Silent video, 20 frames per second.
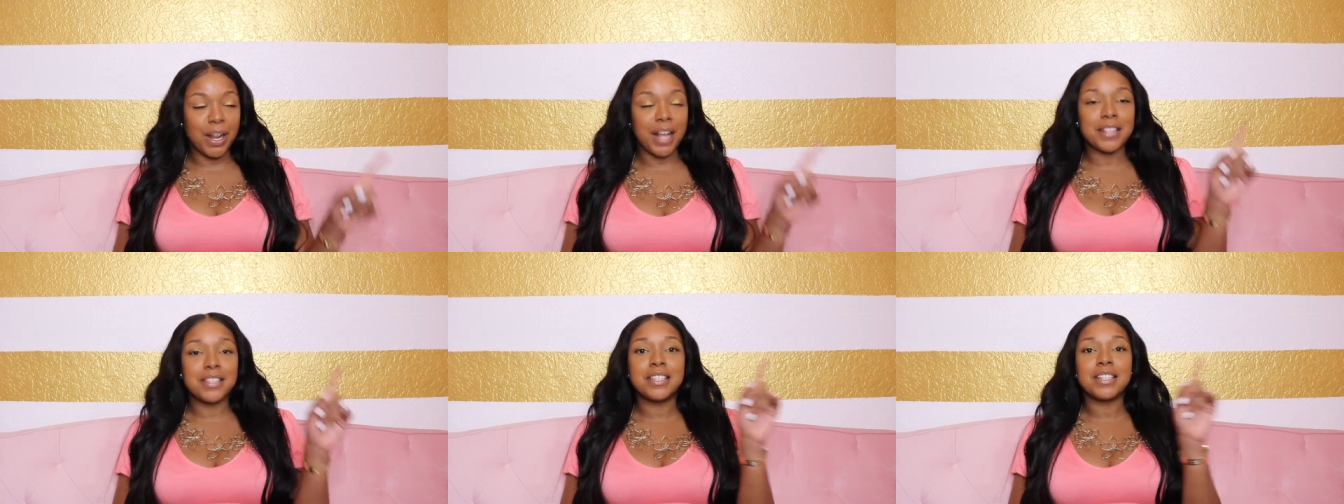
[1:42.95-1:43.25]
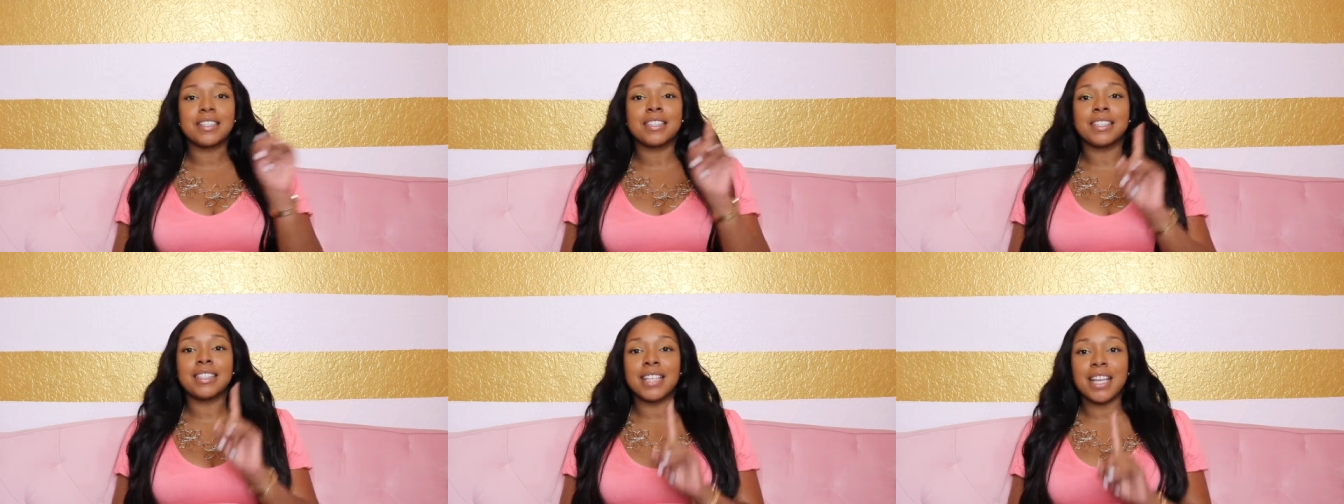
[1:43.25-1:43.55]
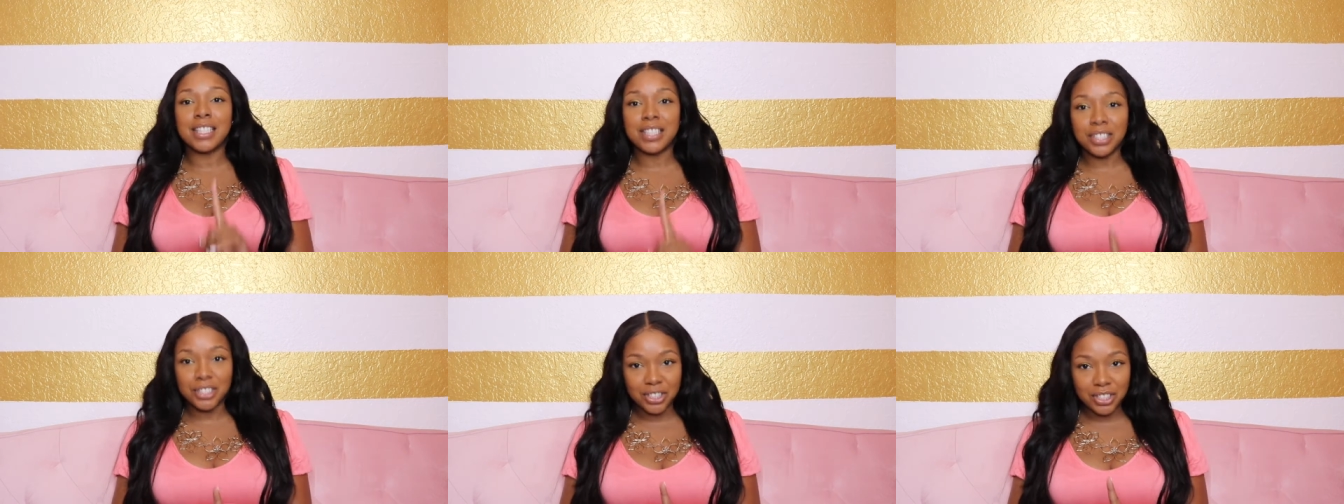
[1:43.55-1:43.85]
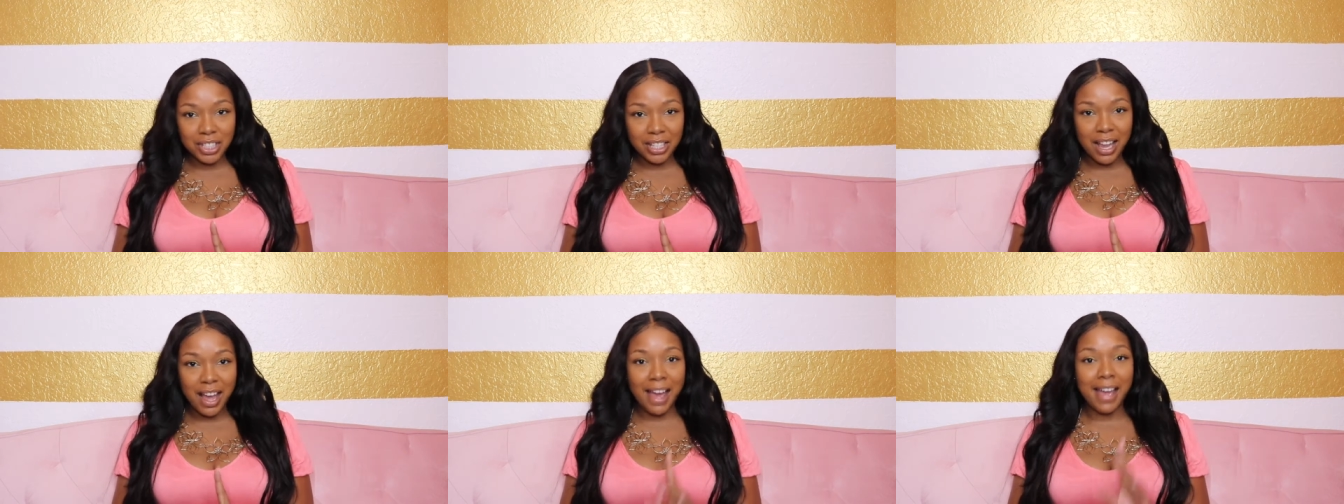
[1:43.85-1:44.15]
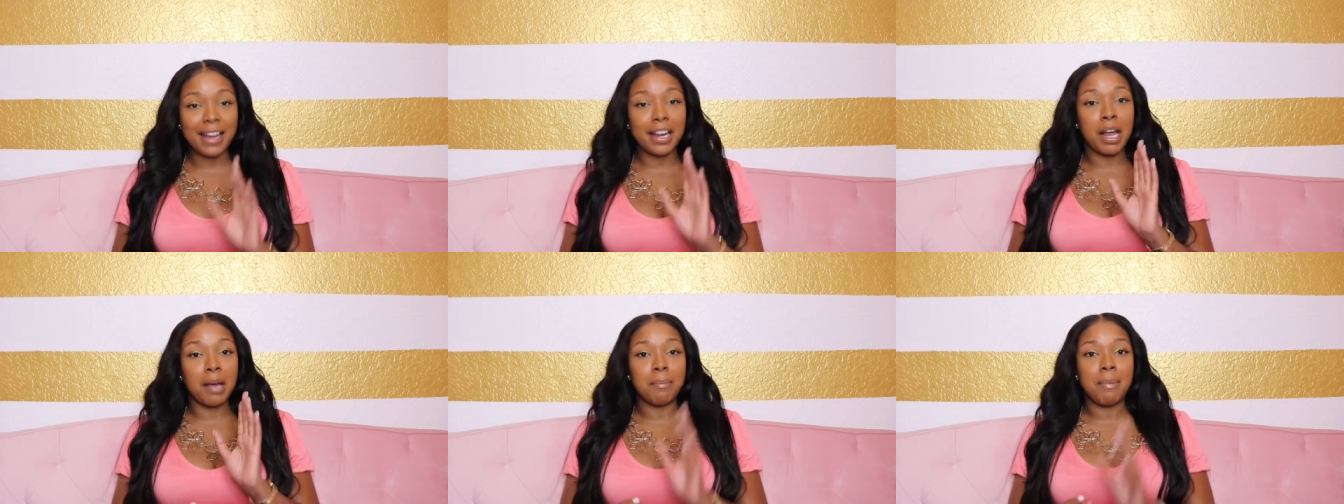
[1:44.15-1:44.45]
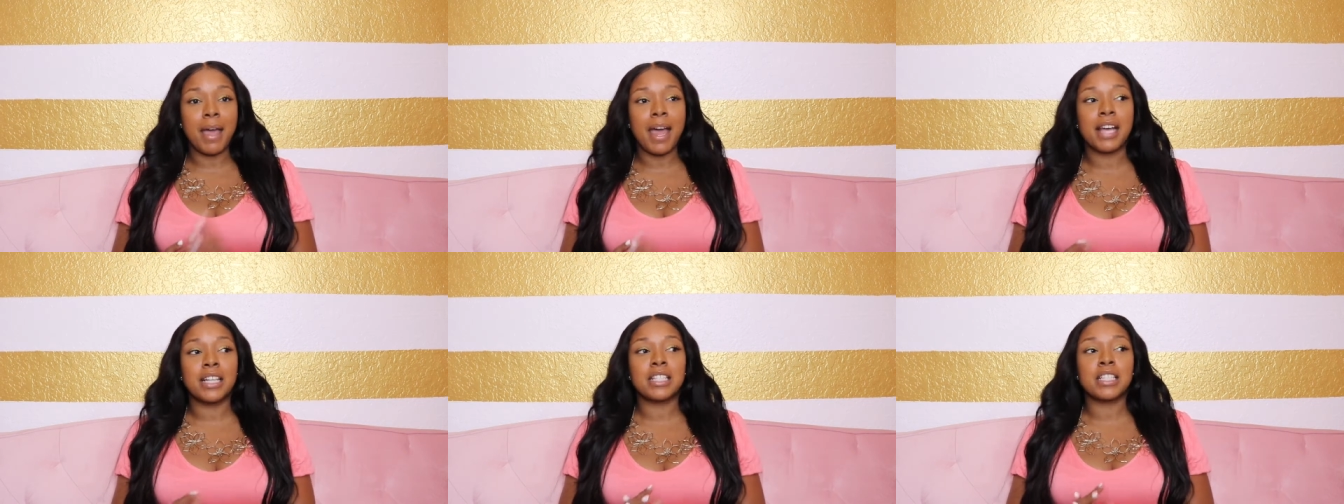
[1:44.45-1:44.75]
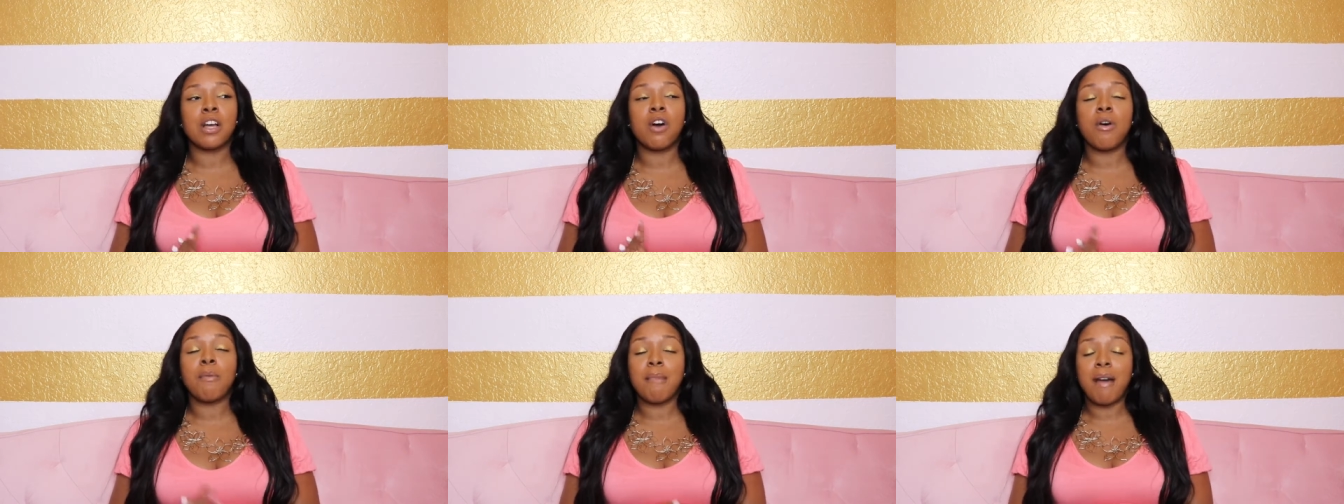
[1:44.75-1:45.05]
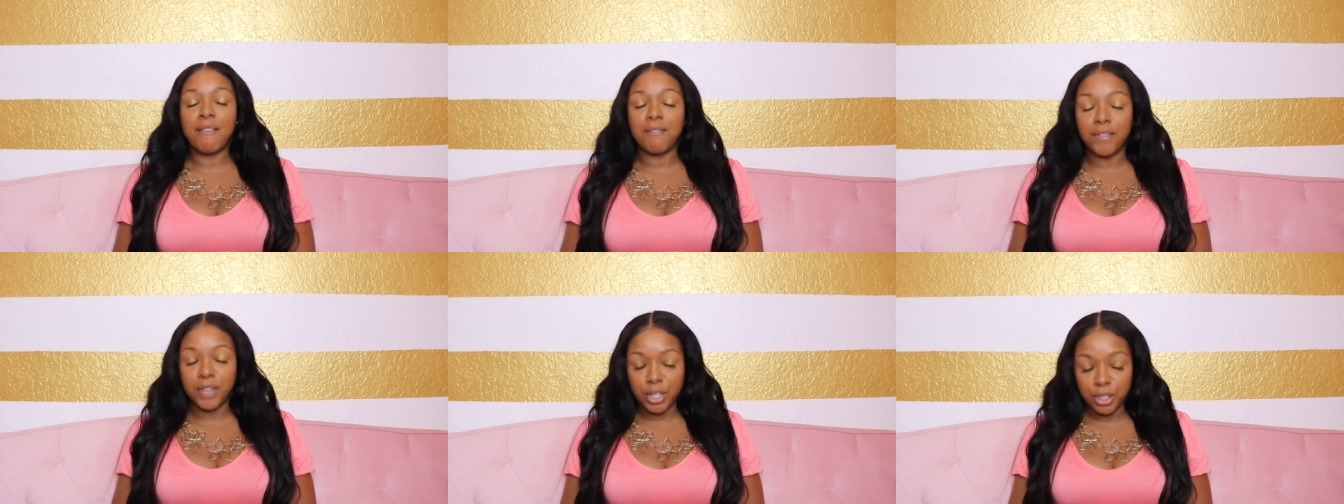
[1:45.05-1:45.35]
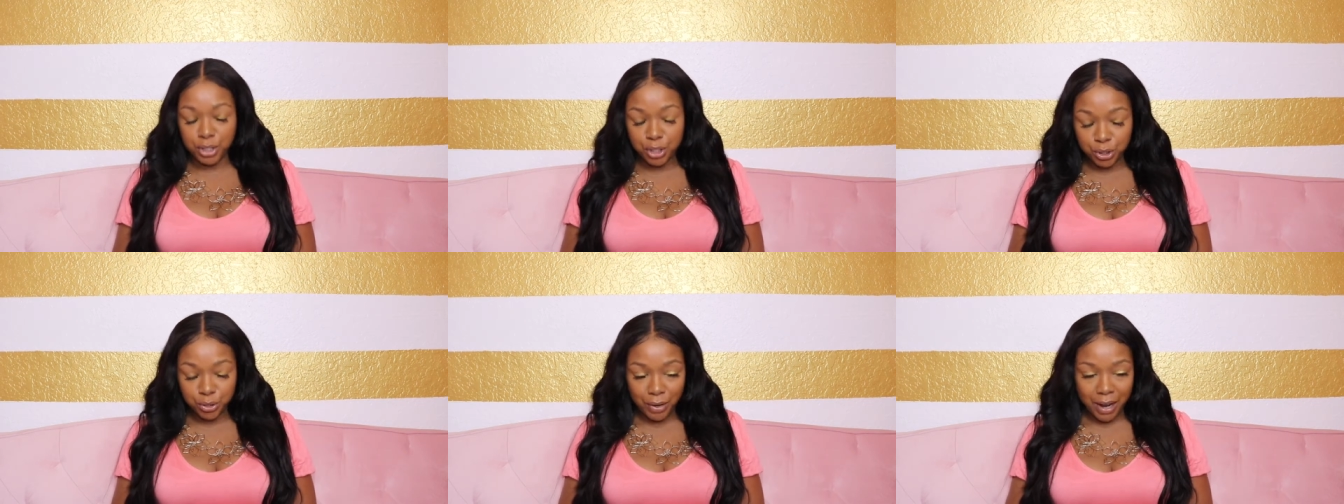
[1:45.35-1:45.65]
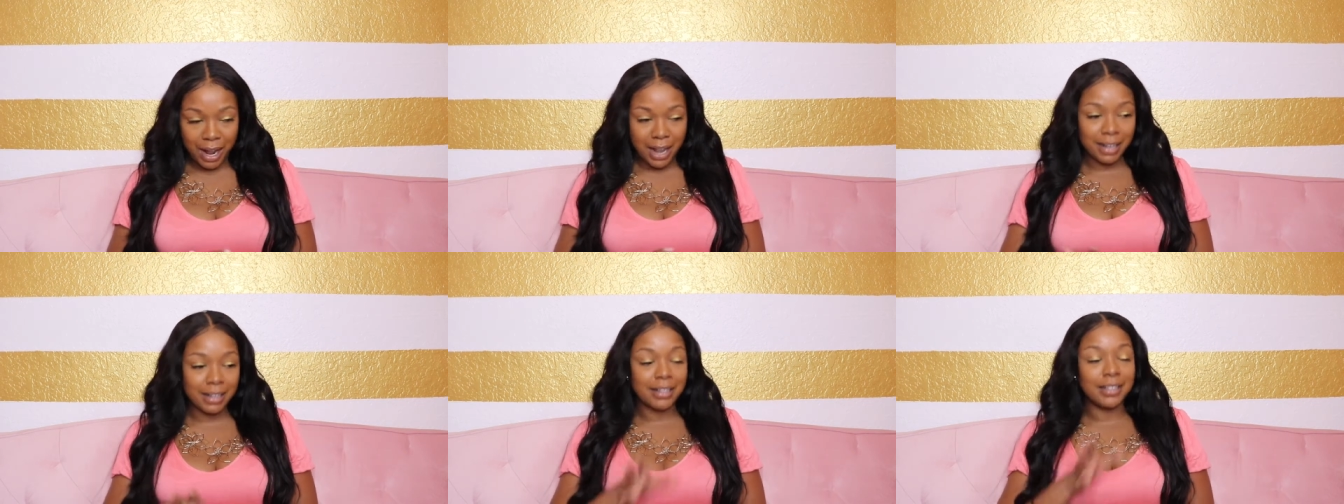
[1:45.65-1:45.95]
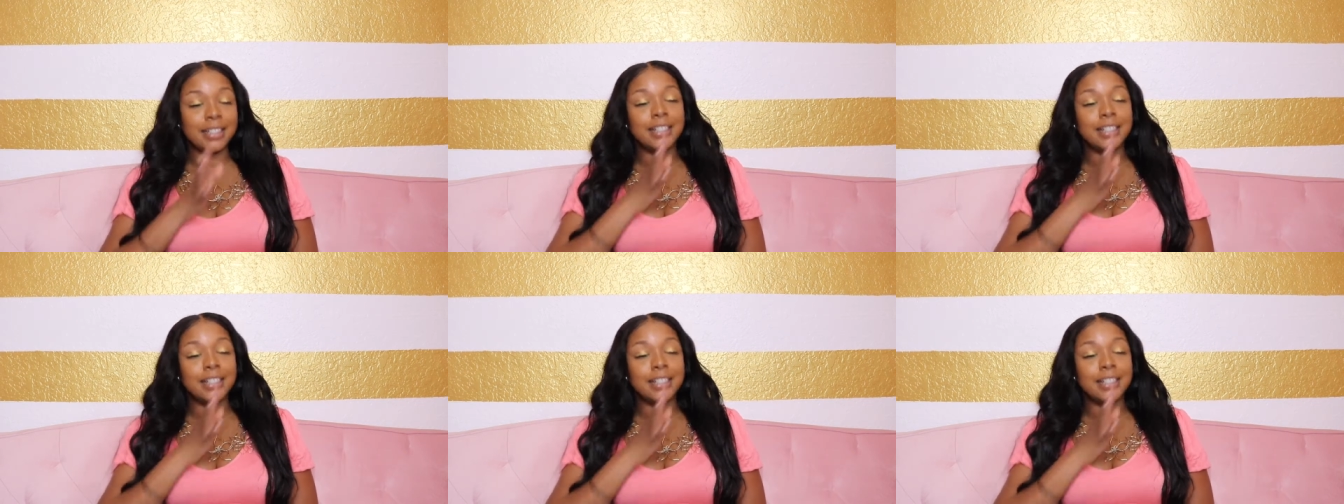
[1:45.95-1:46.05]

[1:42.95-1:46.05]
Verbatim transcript: I took the test in July, and I passed on my first try.